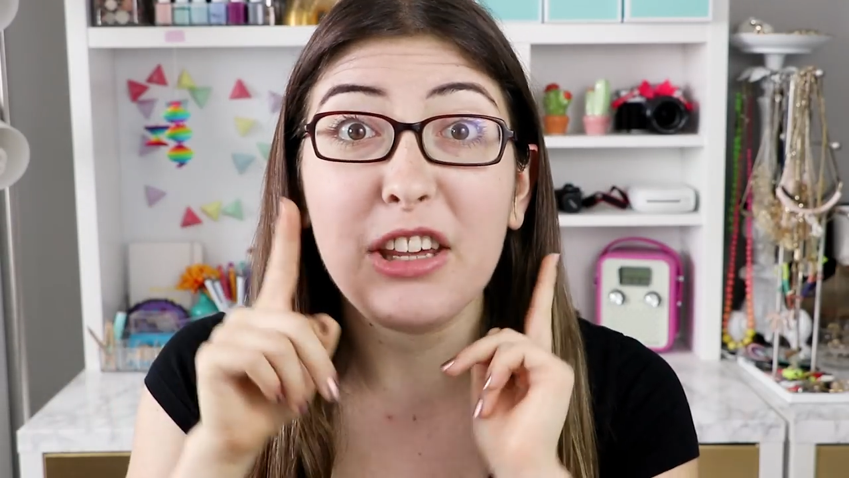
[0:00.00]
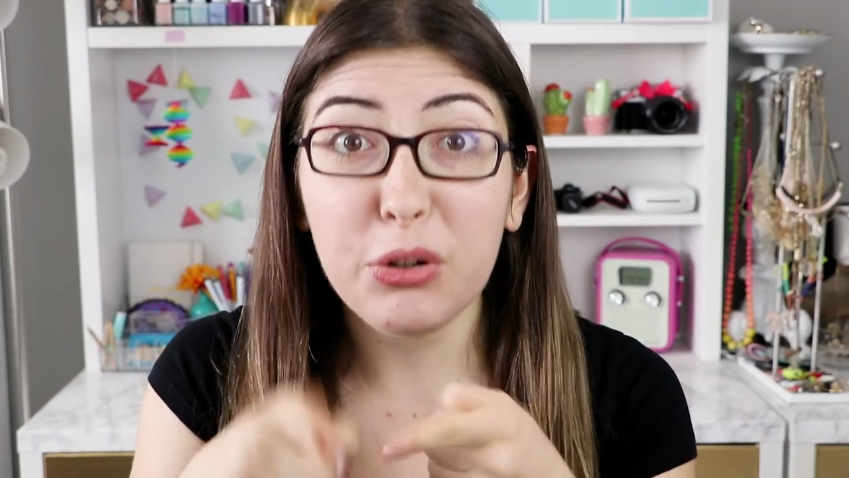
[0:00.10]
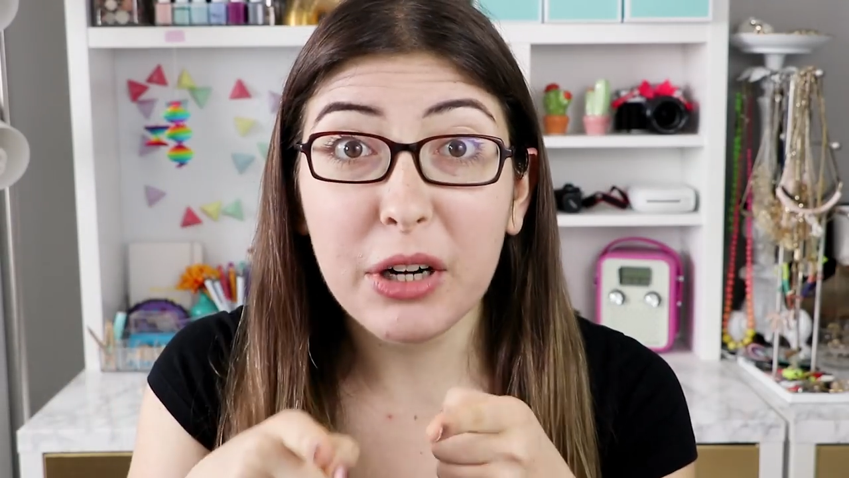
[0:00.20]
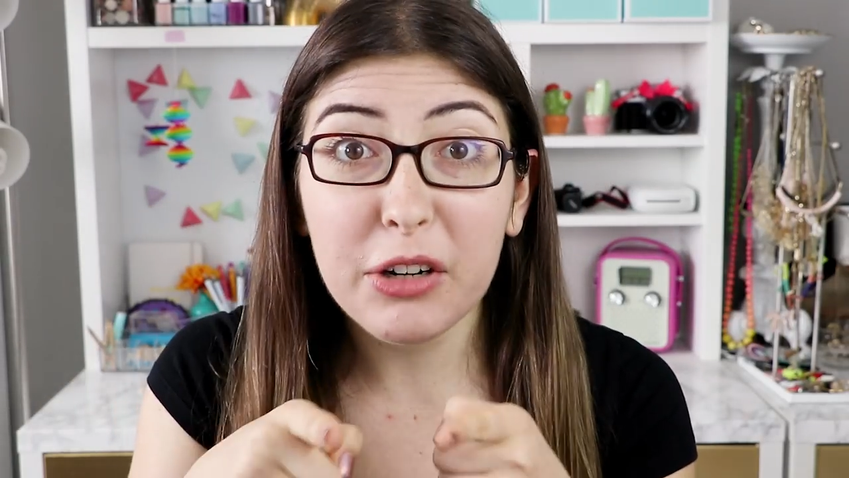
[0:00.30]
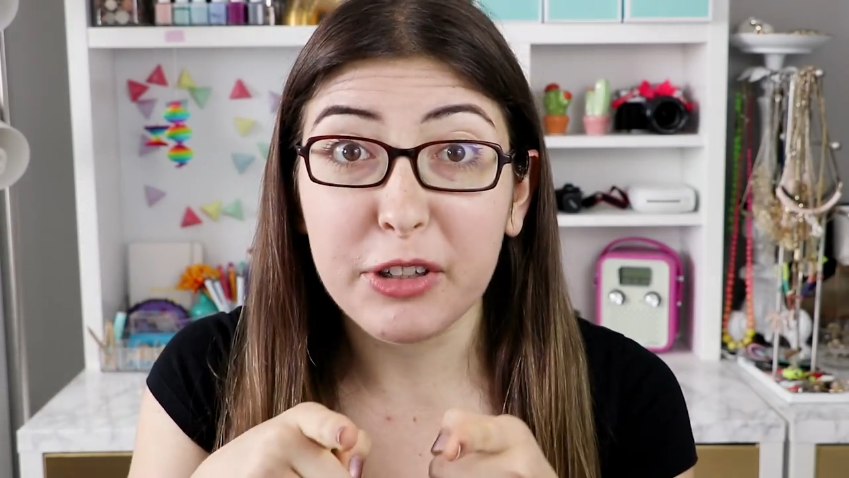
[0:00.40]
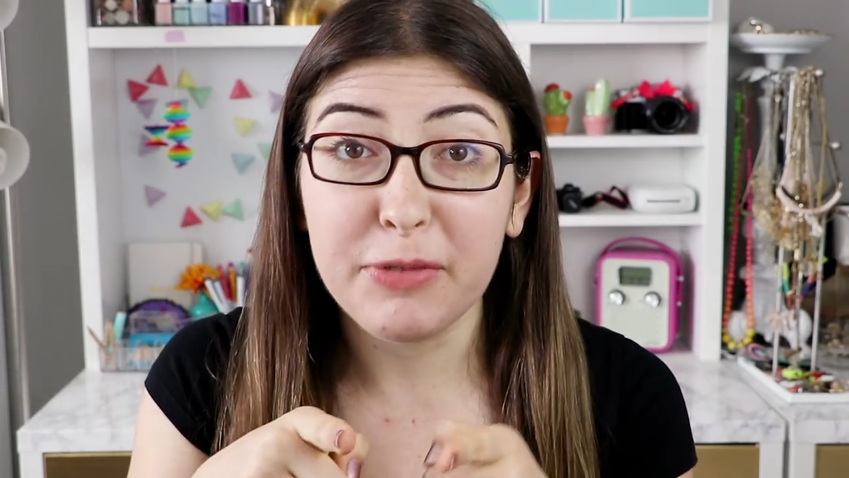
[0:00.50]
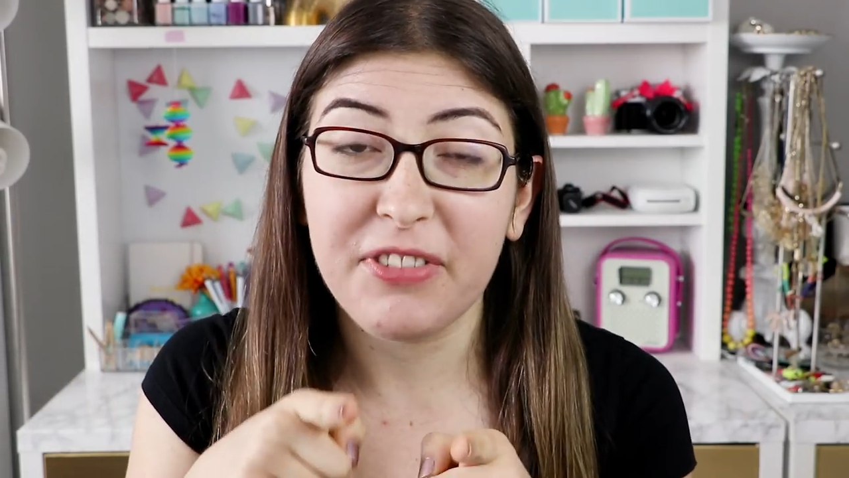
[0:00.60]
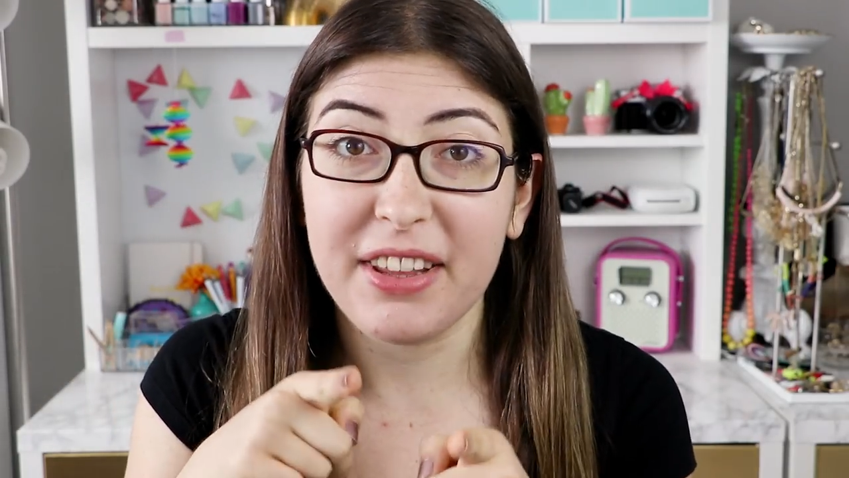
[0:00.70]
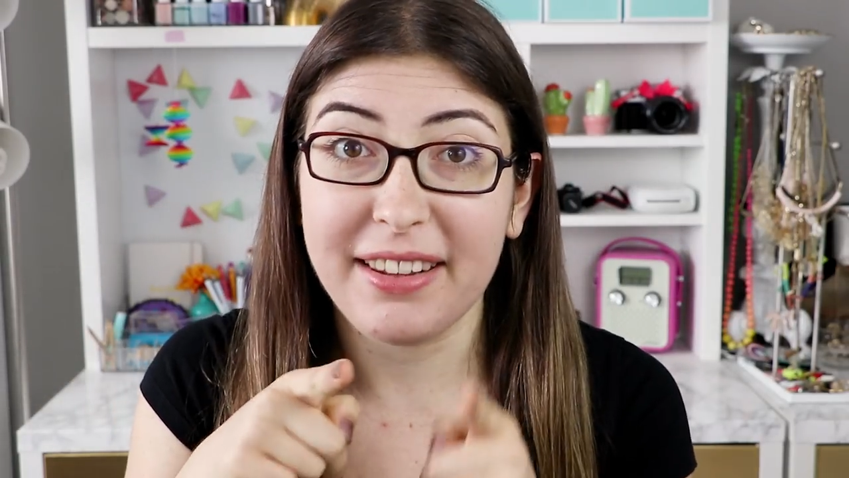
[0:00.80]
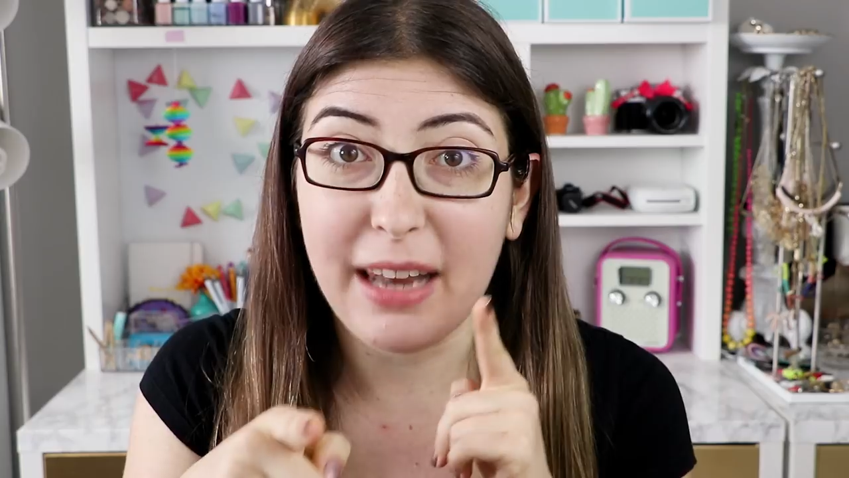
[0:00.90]
your room
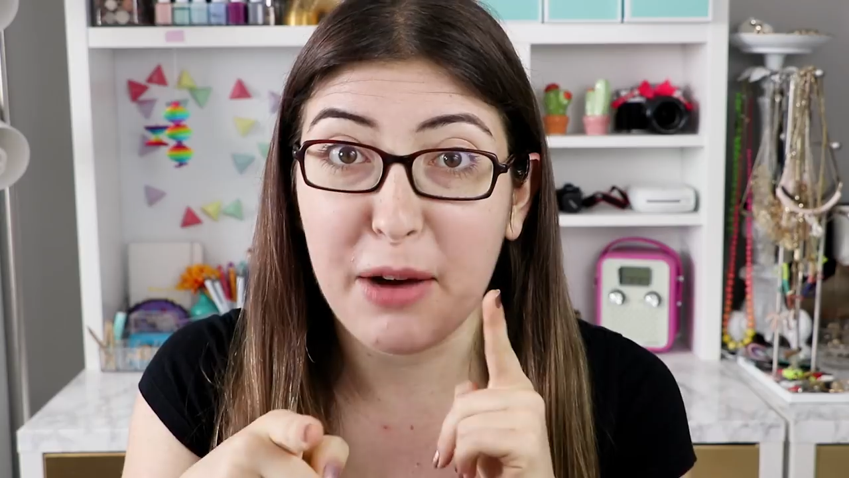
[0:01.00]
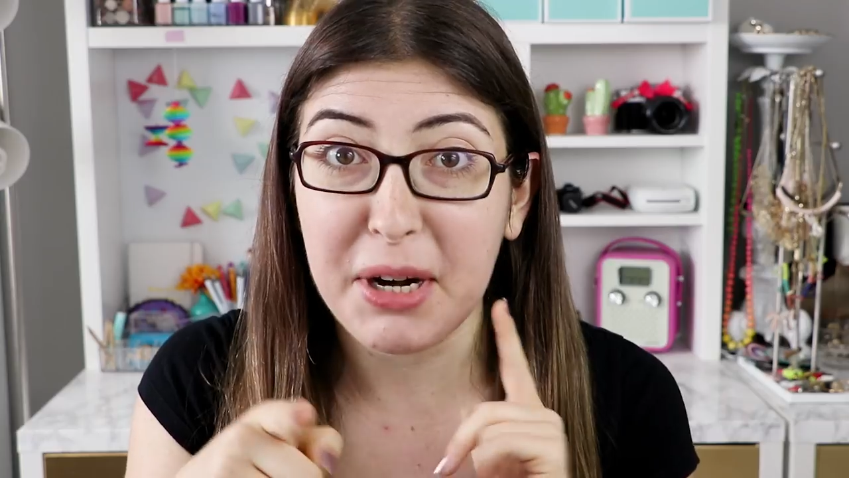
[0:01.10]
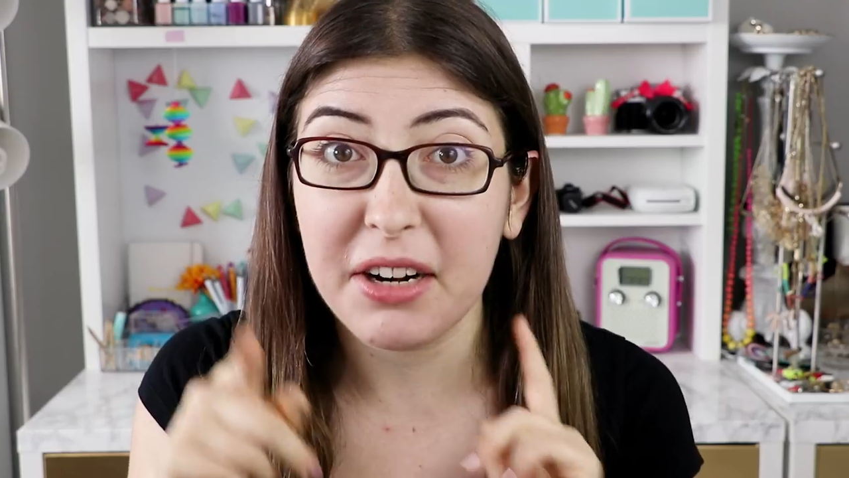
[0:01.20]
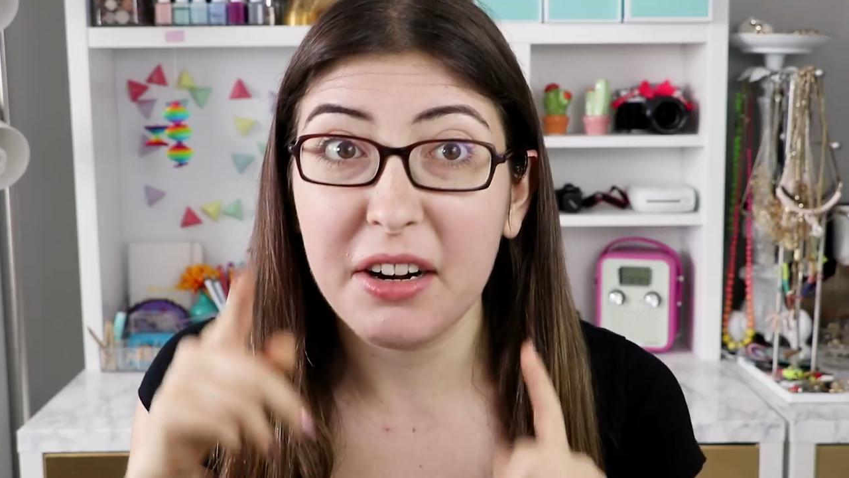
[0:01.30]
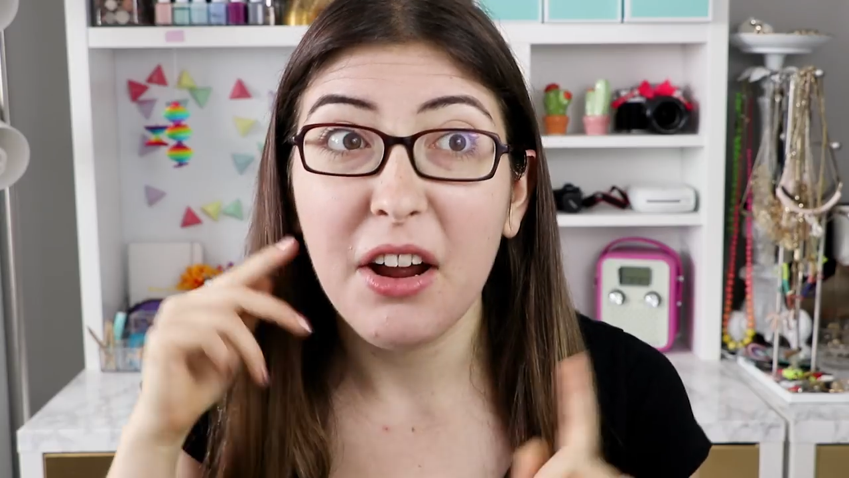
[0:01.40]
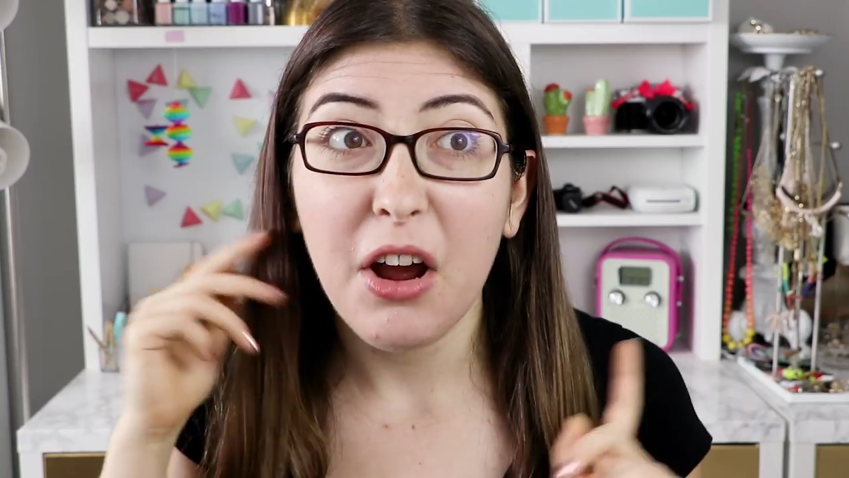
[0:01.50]
for the summer,